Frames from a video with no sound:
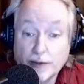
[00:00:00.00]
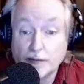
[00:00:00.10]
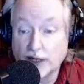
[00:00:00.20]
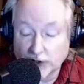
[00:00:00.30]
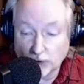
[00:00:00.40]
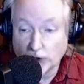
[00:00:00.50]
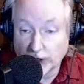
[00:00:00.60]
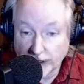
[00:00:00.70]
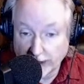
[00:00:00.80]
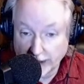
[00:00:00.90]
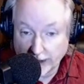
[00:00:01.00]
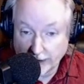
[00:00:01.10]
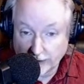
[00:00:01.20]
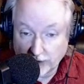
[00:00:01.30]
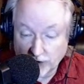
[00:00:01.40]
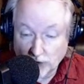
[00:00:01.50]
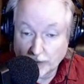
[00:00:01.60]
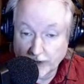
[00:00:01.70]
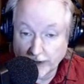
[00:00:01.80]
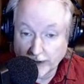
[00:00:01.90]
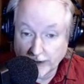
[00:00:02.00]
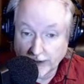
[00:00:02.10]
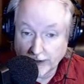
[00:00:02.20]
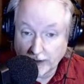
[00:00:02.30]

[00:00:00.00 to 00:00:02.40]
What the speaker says: much rooted in disrupting the